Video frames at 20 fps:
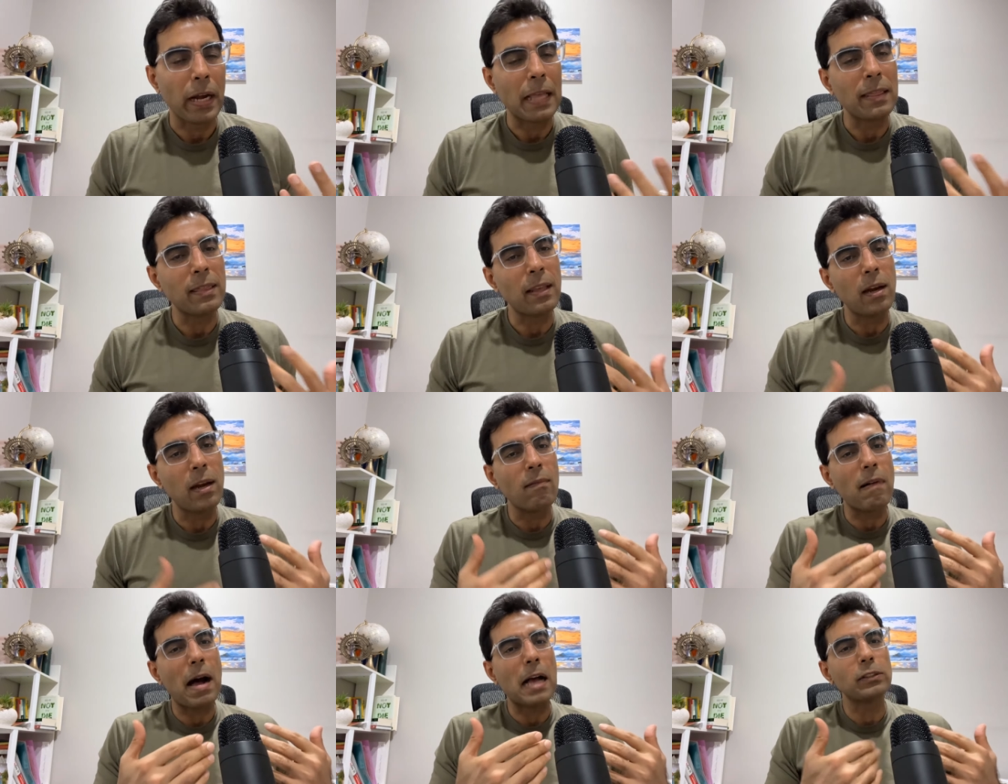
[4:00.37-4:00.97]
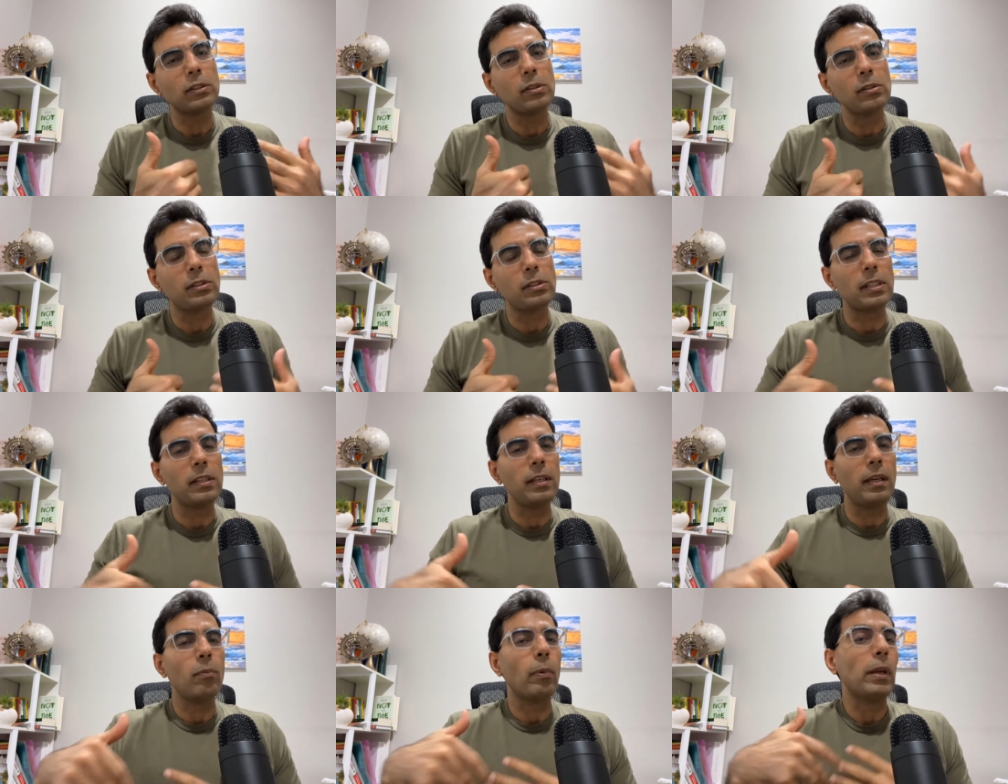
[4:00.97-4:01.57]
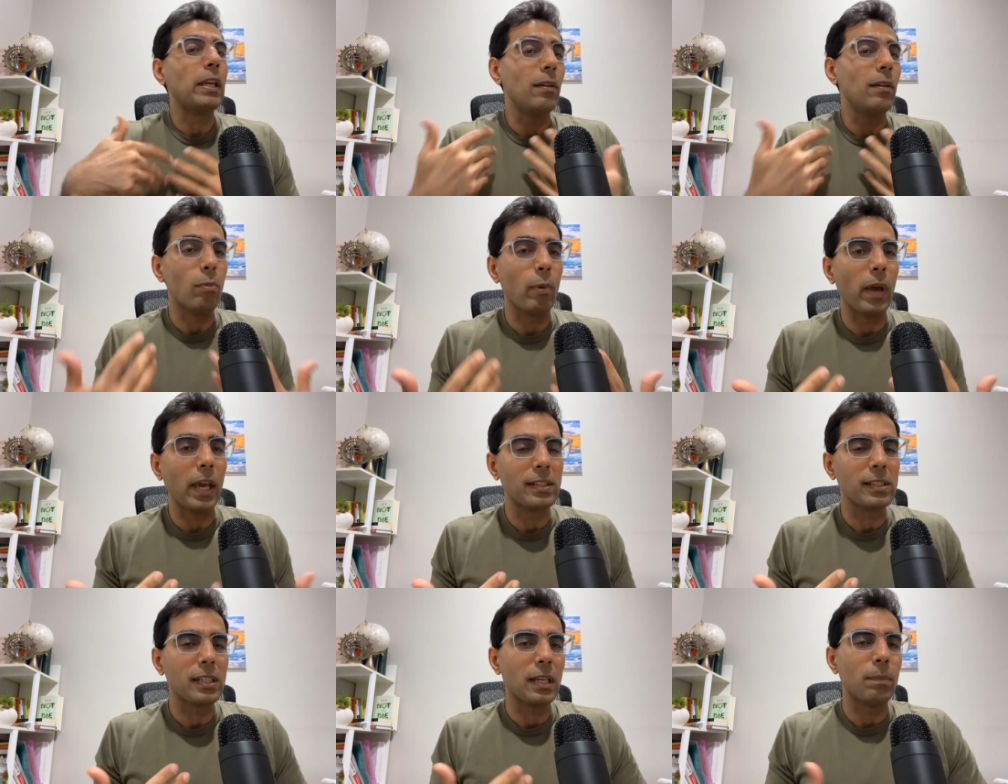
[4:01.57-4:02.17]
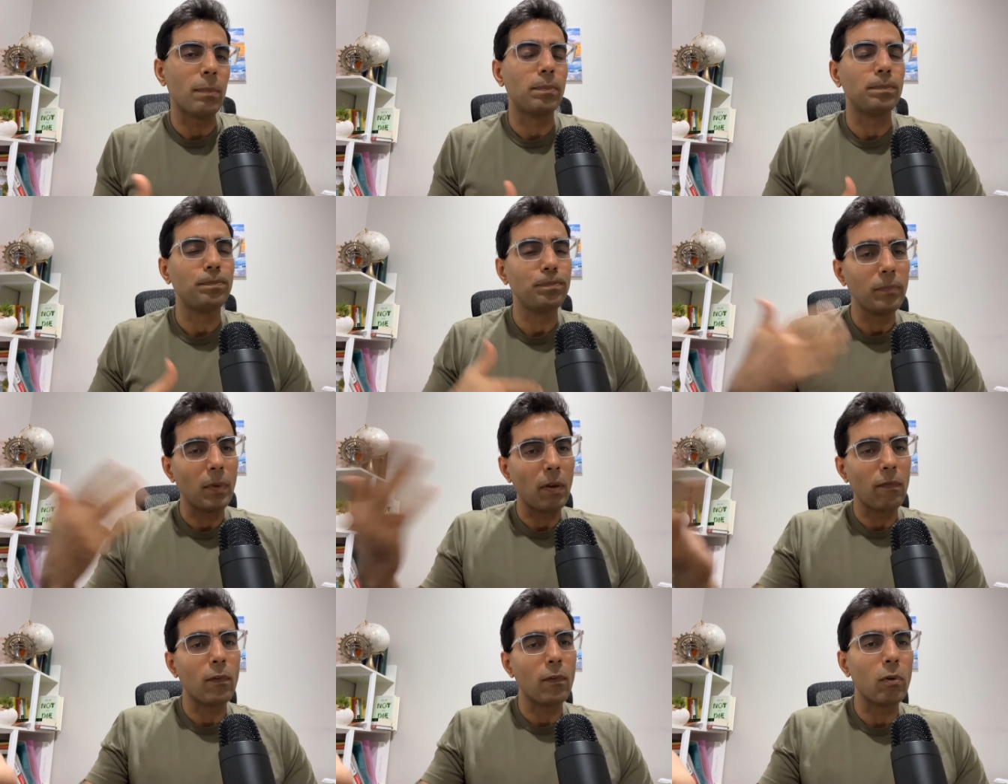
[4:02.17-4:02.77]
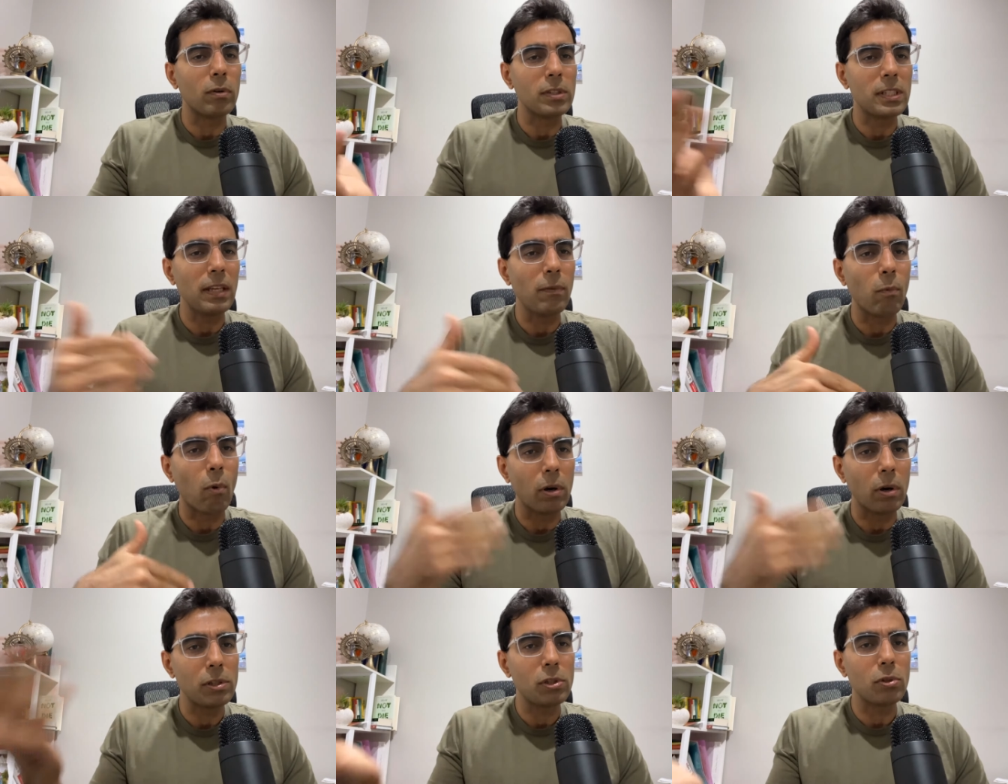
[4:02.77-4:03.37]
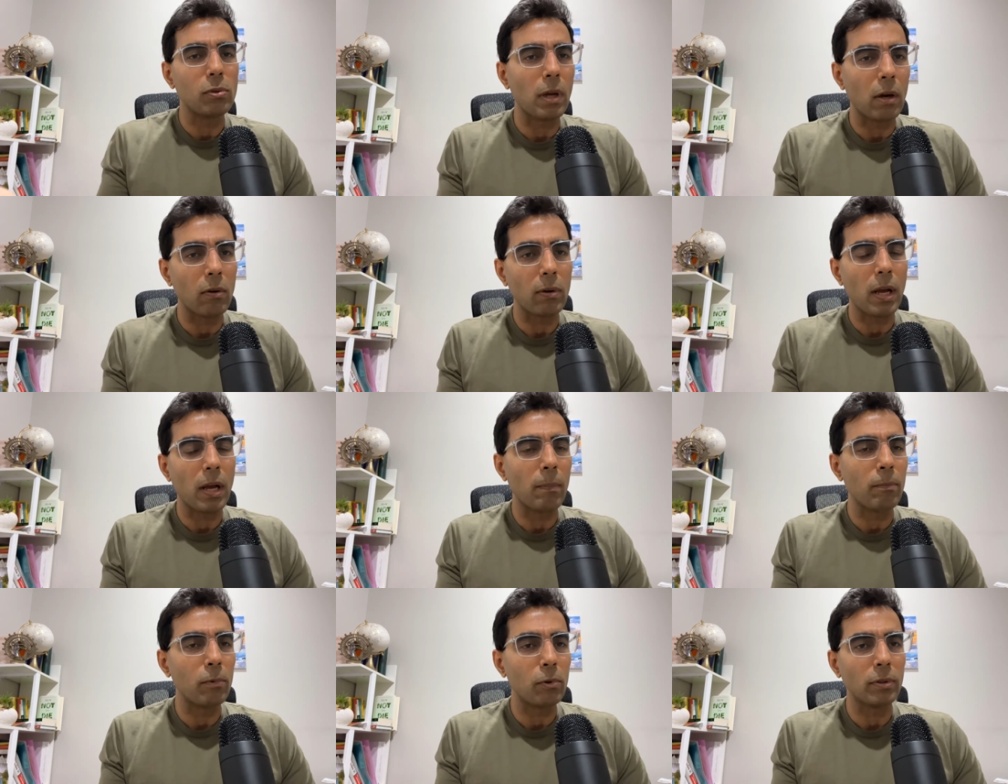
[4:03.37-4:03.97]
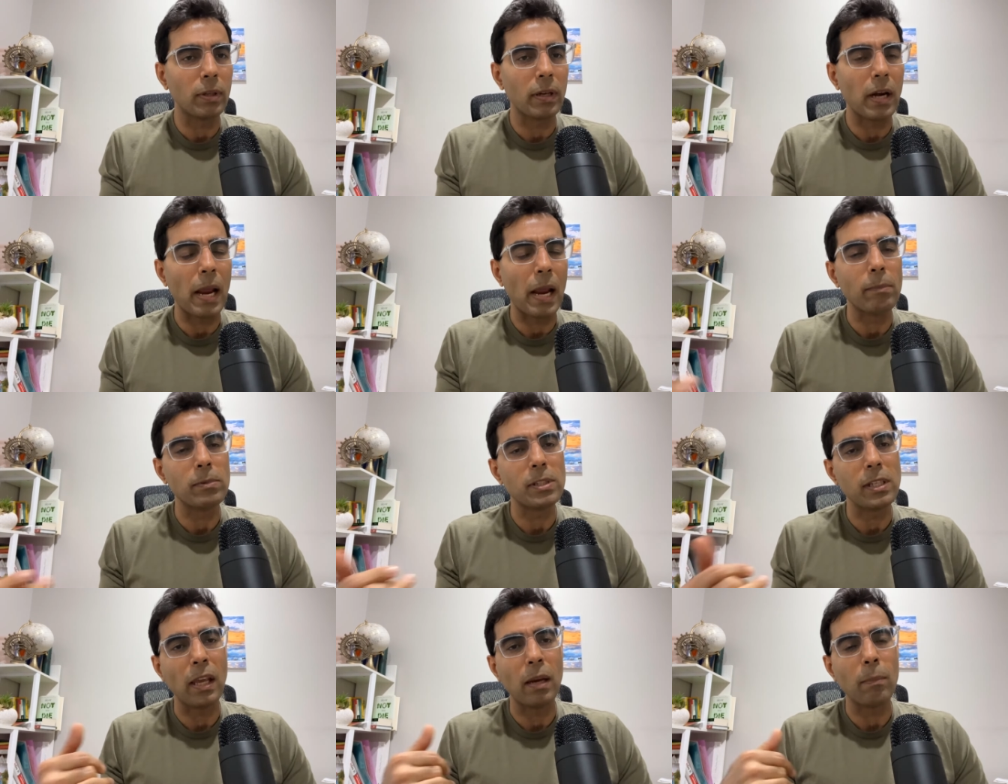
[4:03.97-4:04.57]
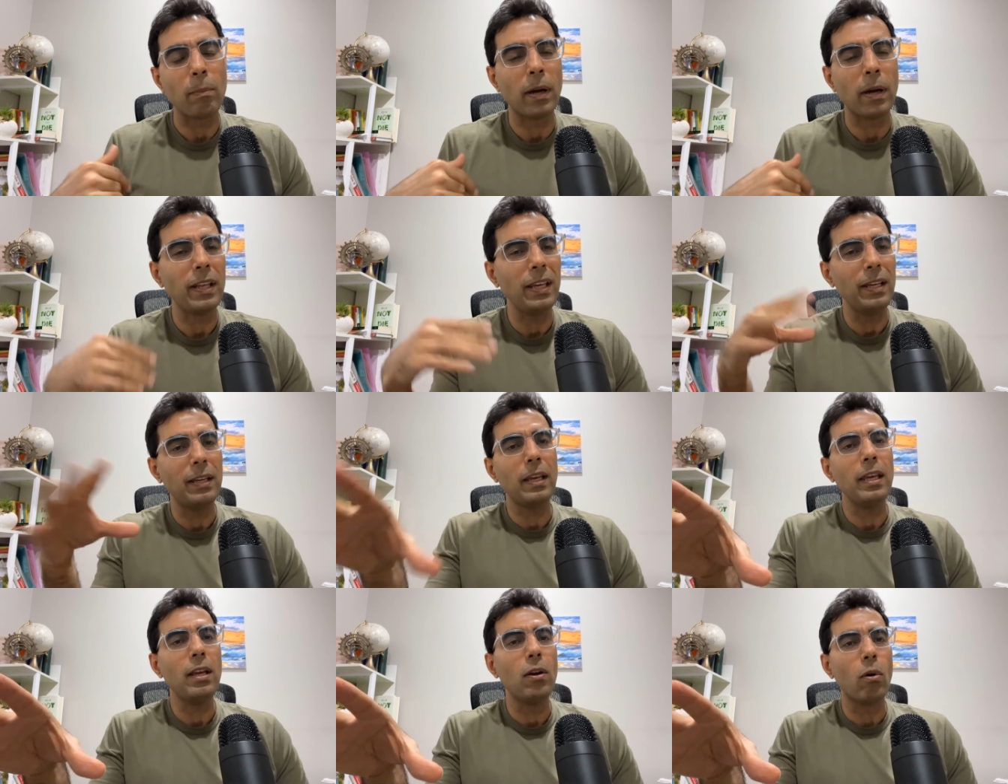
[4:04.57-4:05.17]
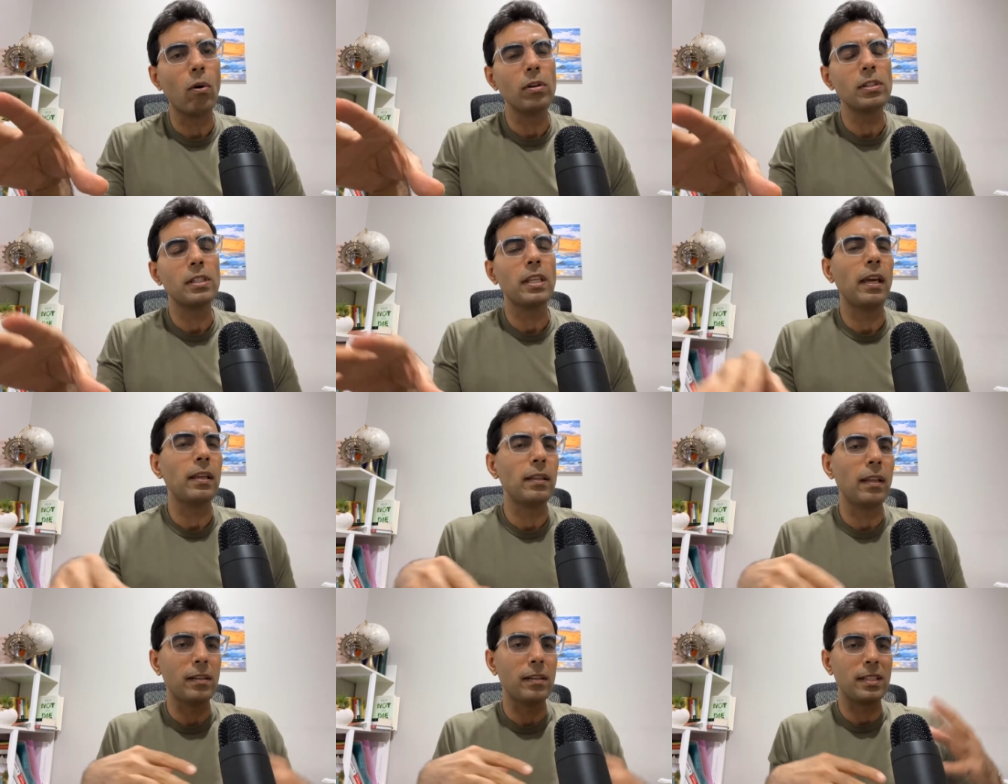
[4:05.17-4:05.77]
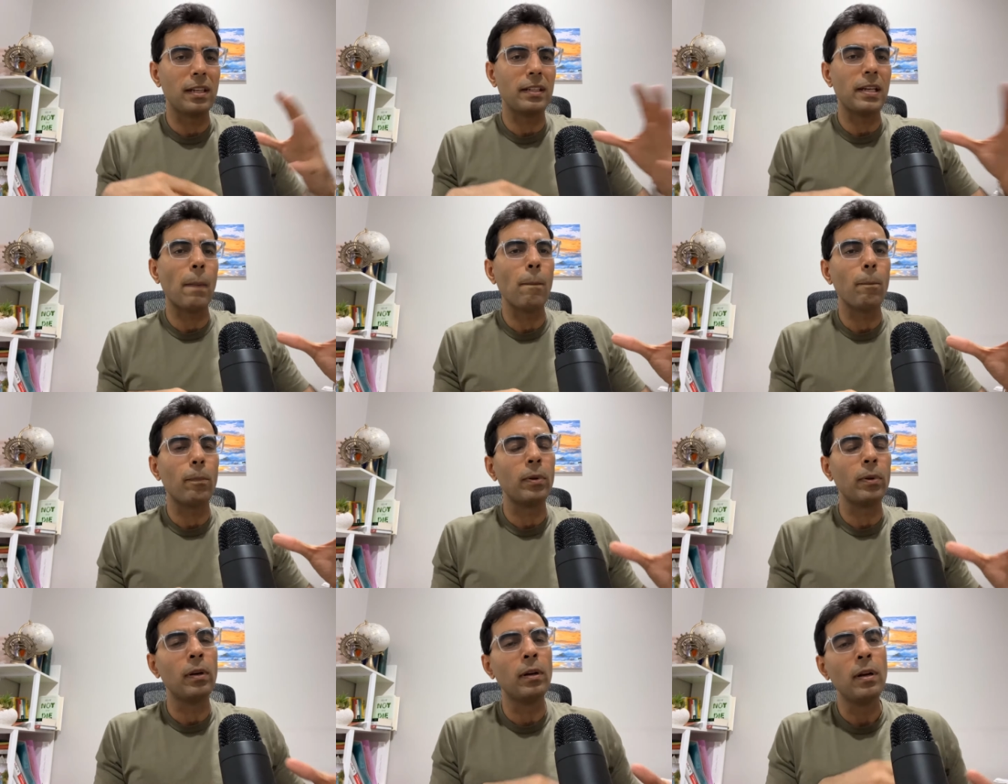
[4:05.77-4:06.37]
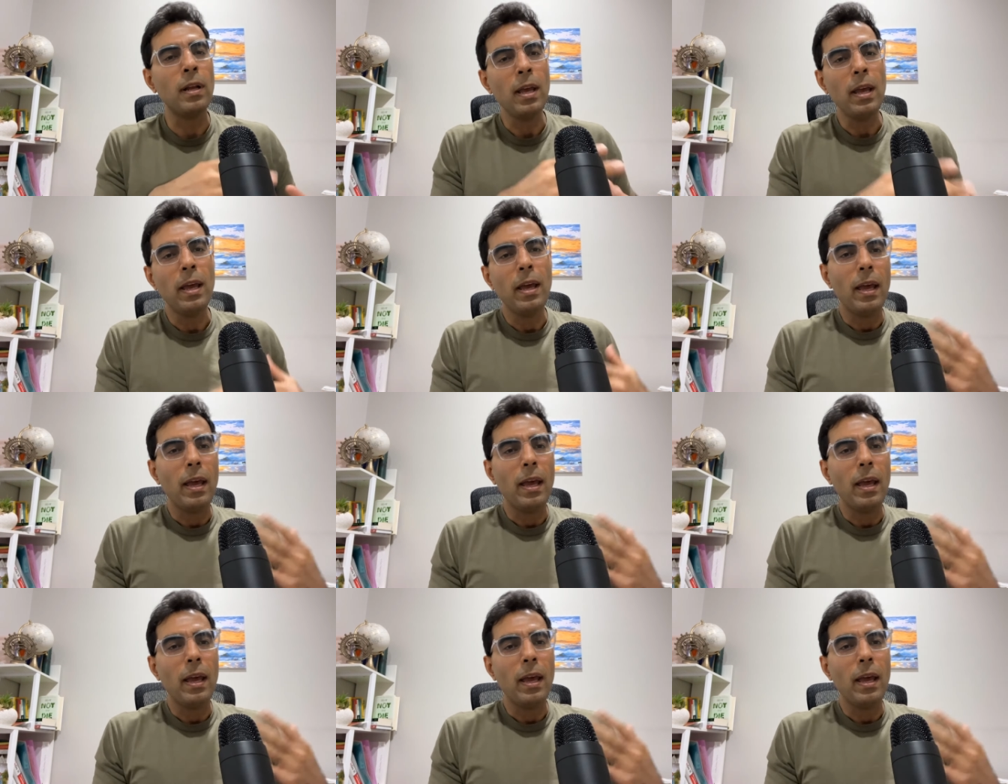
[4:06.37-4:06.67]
it. And then Nawazuddin Siddiqui, when he wakes up, of course he wants to now come to the crime scene but he, he goes there there is a temple